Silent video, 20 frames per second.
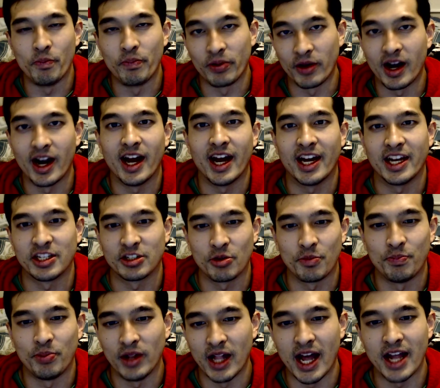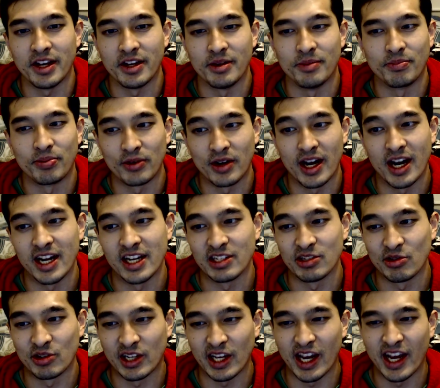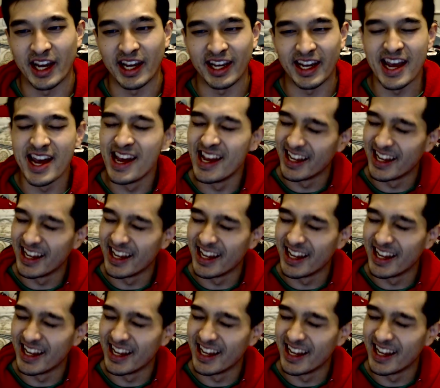prize or platinum prize, okay?